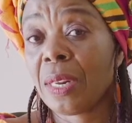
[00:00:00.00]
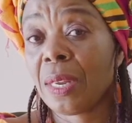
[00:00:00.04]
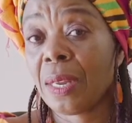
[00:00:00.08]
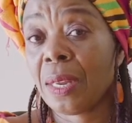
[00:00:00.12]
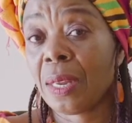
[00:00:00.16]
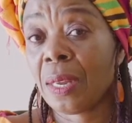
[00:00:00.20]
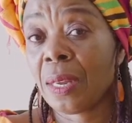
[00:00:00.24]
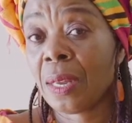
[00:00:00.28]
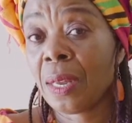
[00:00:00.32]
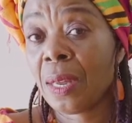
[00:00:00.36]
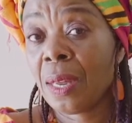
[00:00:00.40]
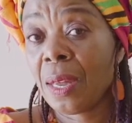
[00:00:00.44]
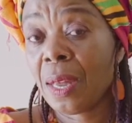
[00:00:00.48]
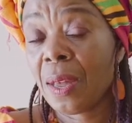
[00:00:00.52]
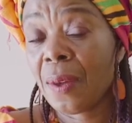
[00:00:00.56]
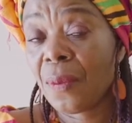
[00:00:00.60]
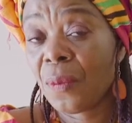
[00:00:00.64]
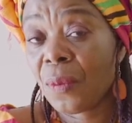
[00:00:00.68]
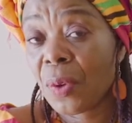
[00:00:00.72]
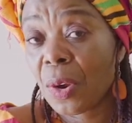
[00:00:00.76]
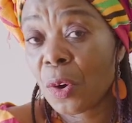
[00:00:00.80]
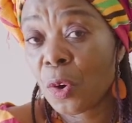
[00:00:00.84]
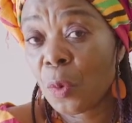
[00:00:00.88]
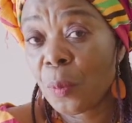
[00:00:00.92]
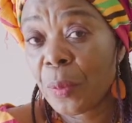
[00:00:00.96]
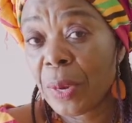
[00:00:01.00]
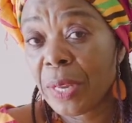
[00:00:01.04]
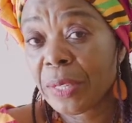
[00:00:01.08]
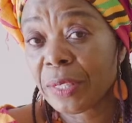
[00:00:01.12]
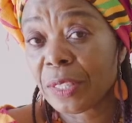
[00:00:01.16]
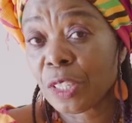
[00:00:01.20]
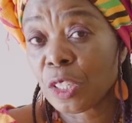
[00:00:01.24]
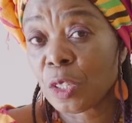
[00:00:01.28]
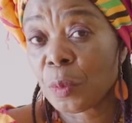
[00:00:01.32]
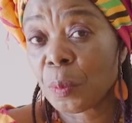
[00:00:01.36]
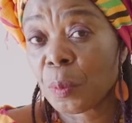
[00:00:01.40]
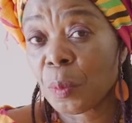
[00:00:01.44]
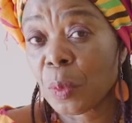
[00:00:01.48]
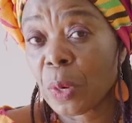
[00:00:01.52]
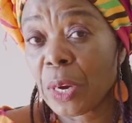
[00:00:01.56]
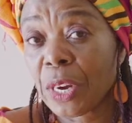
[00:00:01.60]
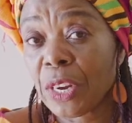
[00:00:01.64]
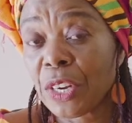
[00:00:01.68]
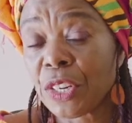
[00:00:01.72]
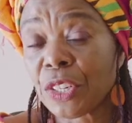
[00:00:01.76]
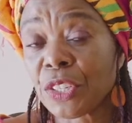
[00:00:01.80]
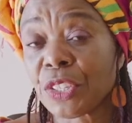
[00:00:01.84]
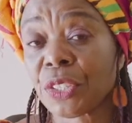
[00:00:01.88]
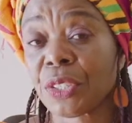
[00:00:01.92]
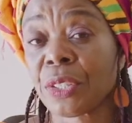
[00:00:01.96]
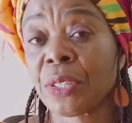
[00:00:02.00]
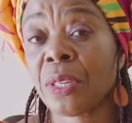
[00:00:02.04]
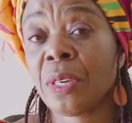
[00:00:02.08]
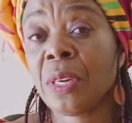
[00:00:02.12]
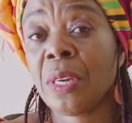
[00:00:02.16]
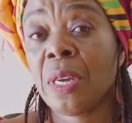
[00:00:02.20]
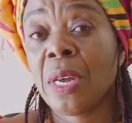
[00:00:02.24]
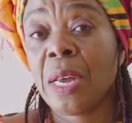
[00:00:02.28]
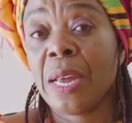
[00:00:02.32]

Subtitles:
the environment is moist,